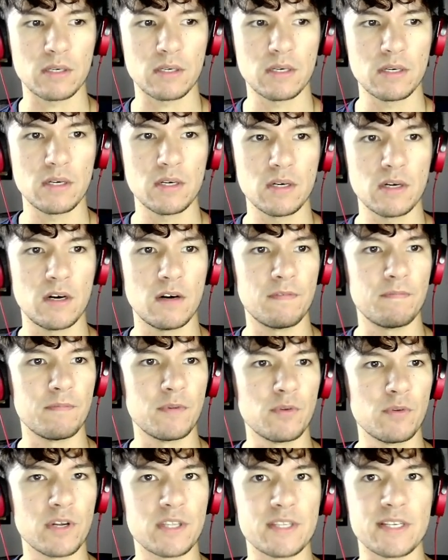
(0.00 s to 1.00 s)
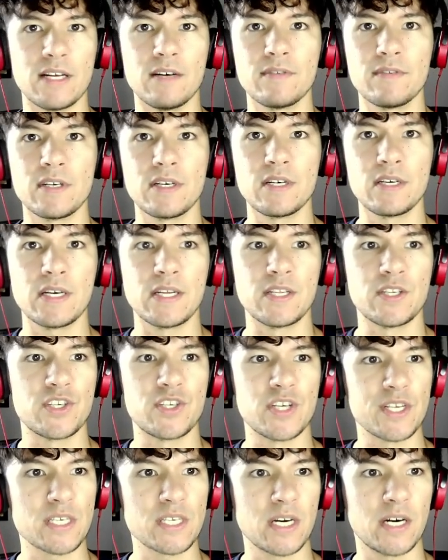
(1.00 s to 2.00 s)
of Blue Red Delver and
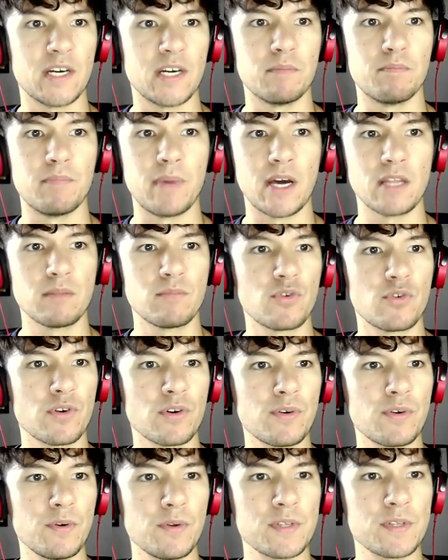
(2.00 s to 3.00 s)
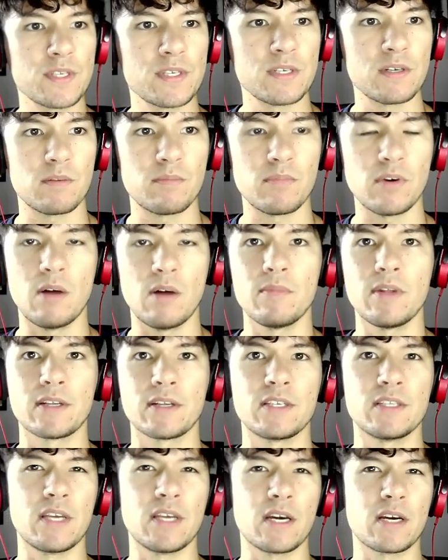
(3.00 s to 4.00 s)
Jeska and Band Miracles, or probably like the
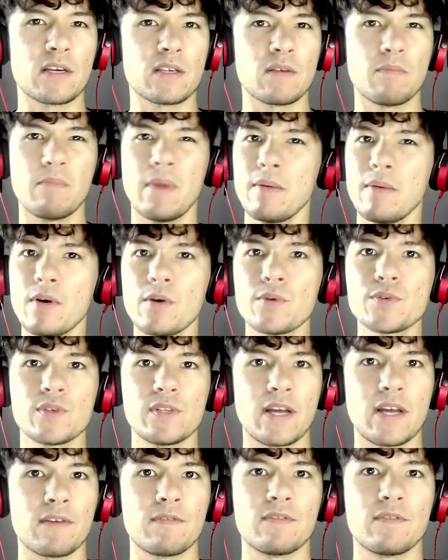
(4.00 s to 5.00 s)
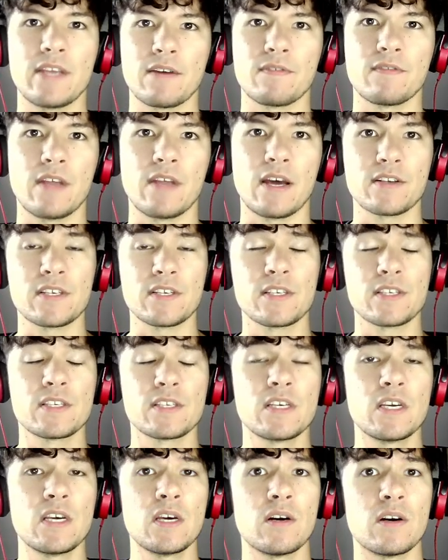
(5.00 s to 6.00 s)
deck, maybe also Death and Taxes,
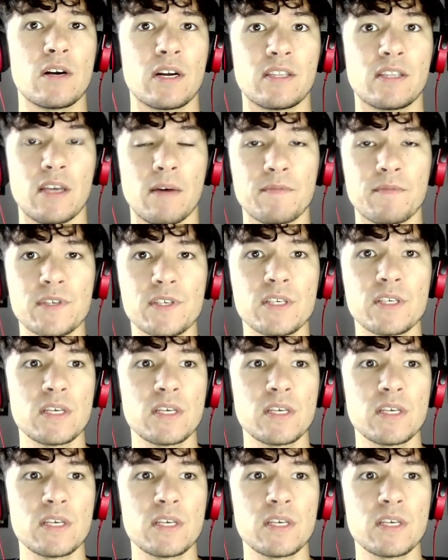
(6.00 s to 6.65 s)
like Depths.